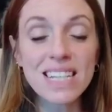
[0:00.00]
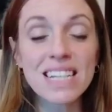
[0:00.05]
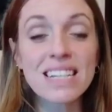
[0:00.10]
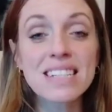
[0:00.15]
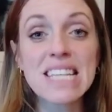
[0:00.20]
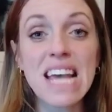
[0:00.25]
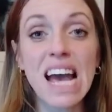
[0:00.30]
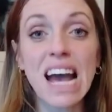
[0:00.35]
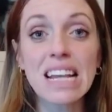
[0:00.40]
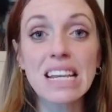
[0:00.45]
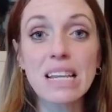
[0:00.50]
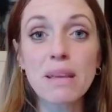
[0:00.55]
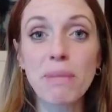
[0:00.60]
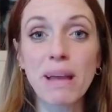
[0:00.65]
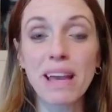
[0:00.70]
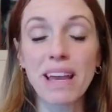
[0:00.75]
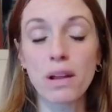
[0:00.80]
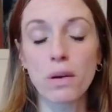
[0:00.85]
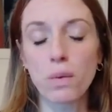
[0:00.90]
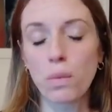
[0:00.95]
a tiny
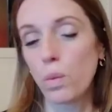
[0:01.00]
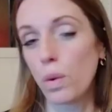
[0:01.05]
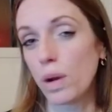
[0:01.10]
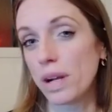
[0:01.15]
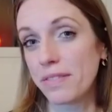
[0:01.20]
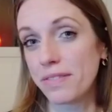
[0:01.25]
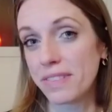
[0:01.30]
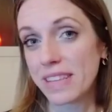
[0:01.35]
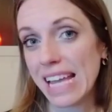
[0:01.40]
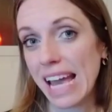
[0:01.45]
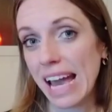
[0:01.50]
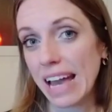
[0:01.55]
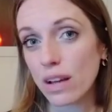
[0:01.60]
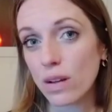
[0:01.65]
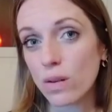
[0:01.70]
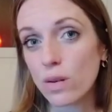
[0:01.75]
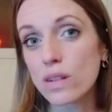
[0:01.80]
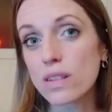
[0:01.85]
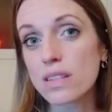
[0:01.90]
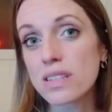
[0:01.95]
bit in one of the
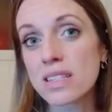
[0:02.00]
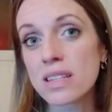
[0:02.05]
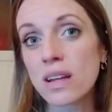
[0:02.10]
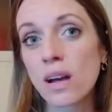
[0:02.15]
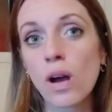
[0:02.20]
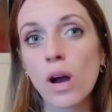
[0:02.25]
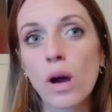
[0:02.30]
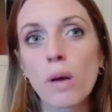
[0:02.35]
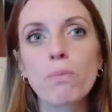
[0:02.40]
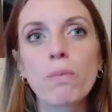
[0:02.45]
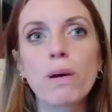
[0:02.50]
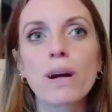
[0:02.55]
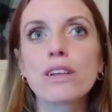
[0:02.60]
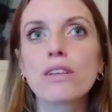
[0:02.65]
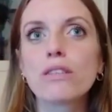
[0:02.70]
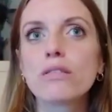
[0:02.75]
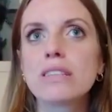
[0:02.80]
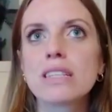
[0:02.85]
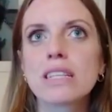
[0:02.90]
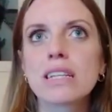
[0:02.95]
angles, but
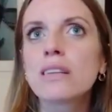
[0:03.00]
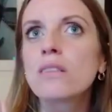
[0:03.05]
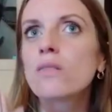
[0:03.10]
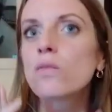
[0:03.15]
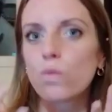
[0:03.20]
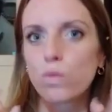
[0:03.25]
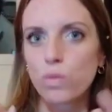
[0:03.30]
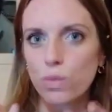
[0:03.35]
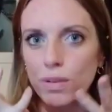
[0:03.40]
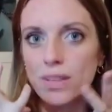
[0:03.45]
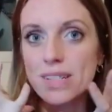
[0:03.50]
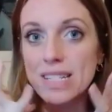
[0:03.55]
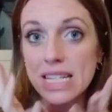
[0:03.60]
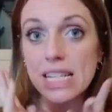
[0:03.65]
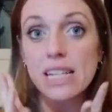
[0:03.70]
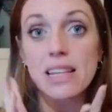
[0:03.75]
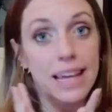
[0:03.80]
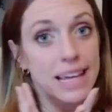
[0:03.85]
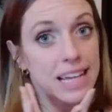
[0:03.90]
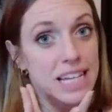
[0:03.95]
you didn't
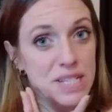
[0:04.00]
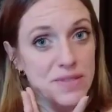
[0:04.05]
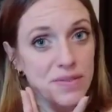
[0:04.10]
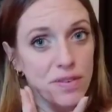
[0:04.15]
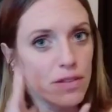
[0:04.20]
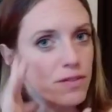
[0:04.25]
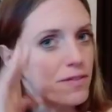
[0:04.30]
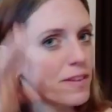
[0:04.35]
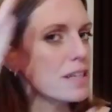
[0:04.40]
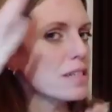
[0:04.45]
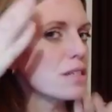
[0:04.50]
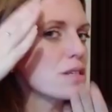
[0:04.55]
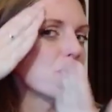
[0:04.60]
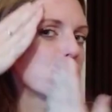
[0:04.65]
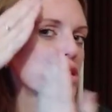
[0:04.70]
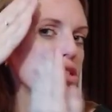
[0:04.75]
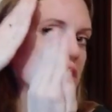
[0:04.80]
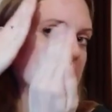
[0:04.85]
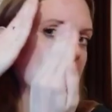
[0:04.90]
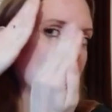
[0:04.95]
see like his full face. It
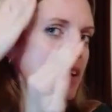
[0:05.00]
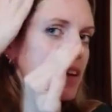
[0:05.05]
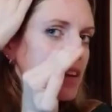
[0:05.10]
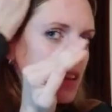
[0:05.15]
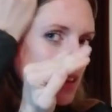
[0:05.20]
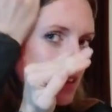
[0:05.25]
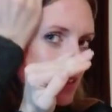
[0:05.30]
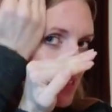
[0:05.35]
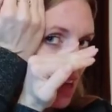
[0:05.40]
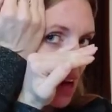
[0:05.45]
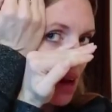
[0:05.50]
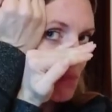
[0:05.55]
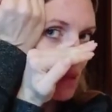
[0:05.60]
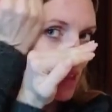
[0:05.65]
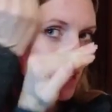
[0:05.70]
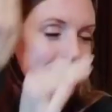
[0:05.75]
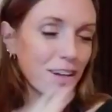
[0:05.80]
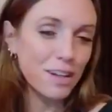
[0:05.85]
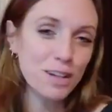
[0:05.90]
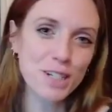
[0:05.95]
was just like kind of the top,
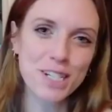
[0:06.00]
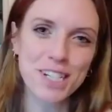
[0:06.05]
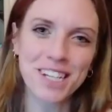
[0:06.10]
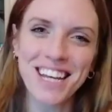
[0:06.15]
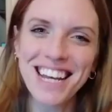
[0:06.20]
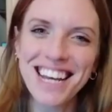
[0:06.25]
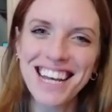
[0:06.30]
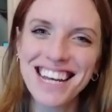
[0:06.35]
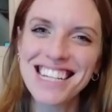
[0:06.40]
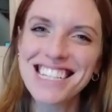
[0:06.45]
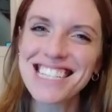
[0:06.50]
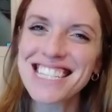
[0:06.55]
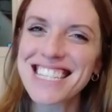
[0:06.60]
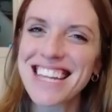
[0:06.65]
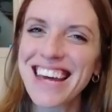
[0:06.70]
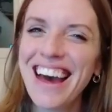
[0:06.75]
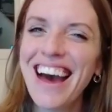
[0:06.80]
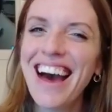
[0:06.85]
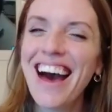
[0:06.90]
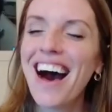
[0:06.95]
like it usually is.
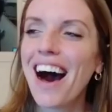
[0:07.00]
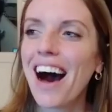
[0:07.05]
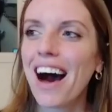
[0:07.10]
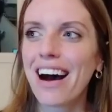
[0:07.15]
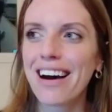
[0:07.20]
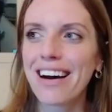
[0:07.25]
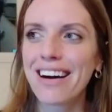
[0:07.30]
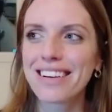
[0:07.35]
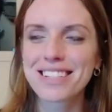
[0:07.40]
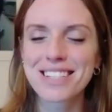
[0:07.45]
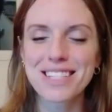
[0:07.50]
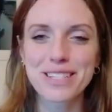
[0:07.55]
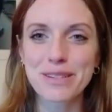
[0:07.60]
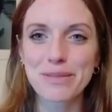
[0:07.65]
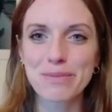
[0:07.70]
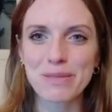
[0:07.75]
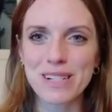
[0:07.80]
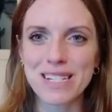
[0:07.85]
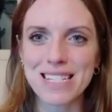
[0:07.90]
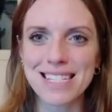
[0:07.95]

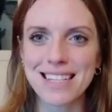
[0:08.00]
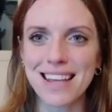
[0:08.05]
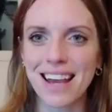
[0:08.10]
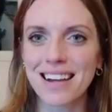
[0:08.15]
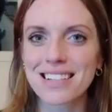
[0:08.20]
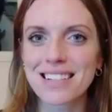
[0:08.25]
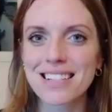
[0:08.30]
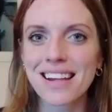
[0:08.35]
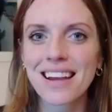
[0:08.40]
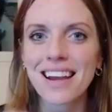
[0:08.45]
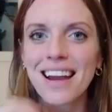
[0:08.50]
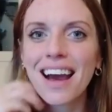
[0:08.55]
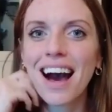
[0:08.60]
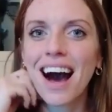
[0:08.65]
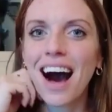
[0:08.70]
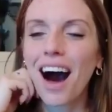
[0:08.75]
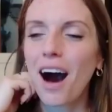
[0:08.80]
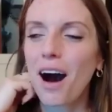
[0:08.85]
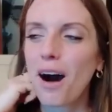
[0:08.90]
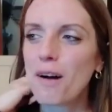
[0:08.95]
Super sketch.
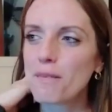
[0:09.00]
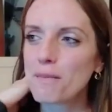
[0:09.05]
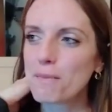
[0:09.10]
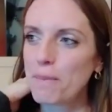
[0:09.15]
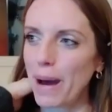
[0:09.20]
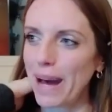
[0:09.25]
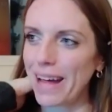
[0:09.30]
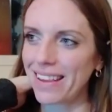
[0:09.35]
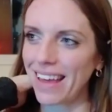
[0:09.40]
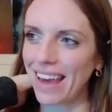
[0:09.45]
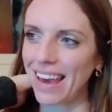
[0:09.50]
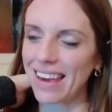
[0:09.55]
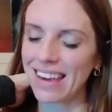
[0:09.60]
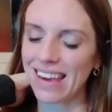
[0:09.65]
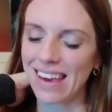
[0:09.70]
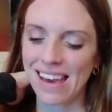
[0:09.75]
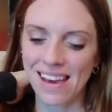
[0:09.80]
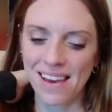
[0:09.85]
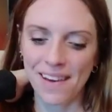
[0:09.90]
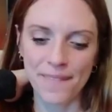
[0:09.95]
But
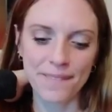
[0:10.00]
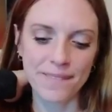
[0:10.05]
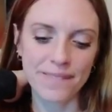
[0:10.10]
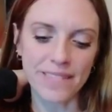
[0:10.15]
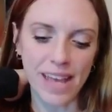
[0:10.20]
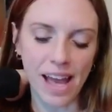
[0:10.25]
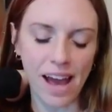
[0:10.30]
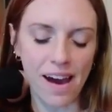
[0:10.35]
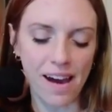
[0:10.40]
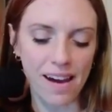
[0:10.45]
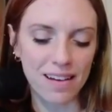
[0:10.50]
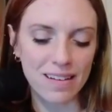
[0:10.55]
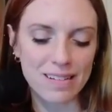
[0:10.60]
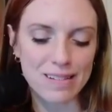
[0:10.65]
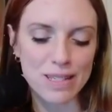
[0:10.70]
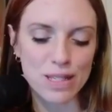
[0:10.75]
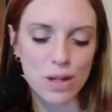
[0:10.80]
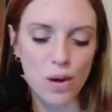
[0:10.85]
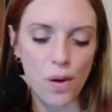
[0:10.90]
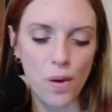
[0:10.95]
like, yeah,
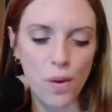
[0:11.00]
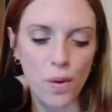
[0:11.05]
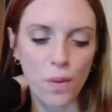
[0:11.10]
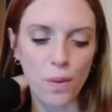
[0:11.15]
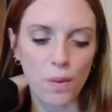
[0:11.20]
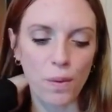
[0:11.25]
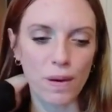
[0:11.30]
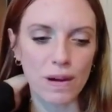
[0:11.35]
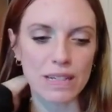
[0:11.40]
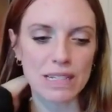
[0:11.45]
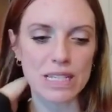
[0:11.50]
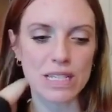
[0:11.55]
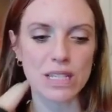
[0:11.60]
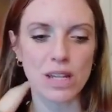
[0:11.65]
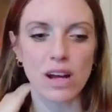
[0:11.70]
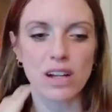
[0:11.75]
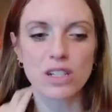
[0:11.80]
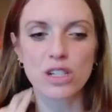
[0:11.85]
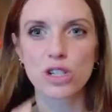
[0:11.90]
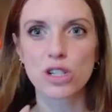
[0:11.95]
so
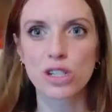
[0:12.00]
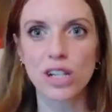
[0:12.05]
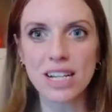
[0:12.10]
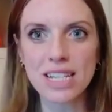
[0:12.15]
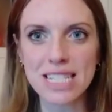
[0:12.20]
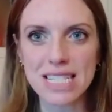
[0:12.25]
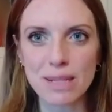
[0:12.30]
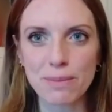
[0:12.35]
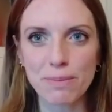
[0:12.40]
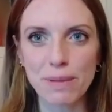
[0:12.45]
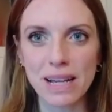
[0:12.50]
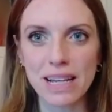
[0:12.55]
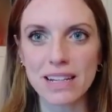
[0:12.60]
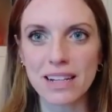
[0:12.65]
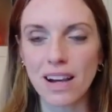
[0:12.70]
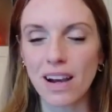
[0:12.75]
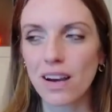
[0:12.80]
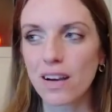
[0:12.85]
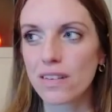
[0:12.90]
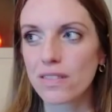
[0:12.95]
saw just a
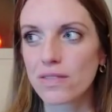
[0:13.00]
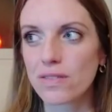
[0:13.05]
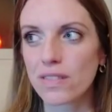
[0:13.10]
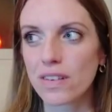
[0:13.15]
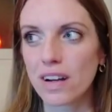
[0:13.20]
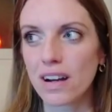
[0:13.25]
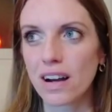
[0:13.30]
bit of